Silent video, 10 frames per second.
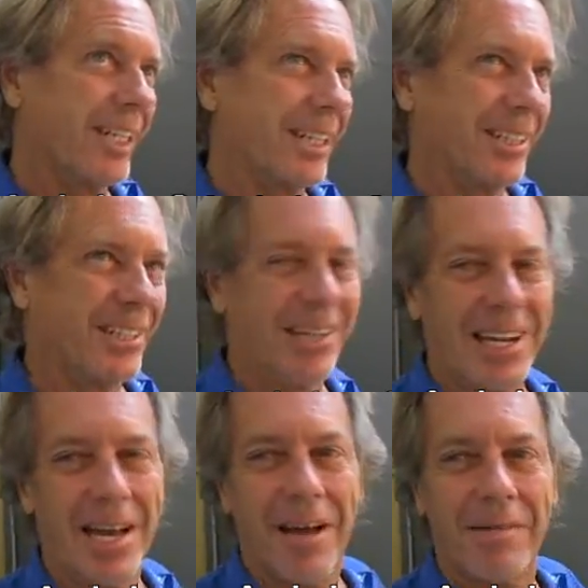and you're going
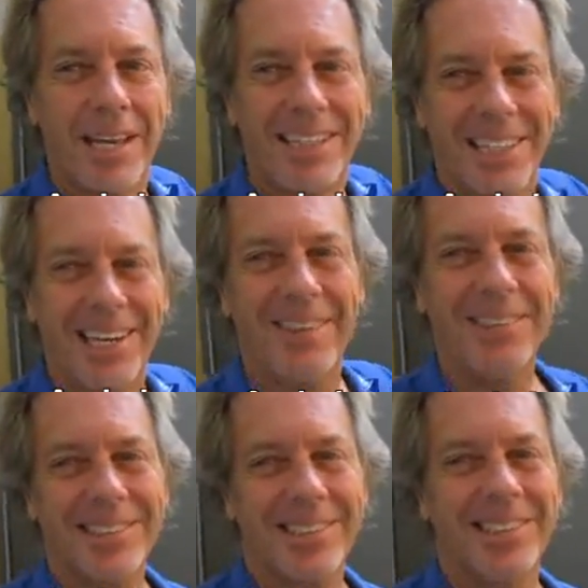to have 18
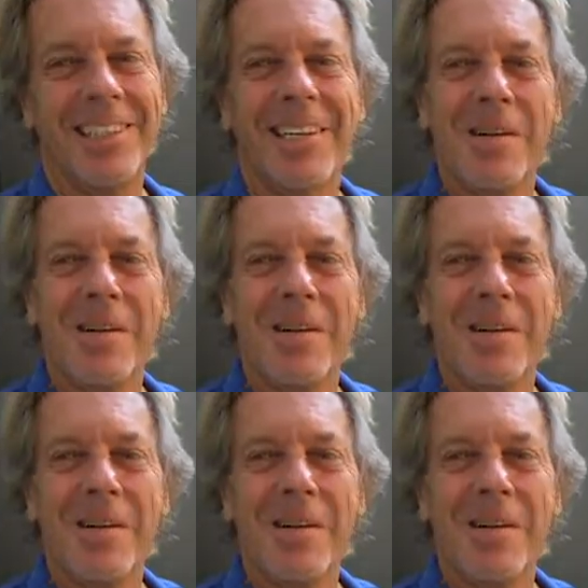hours to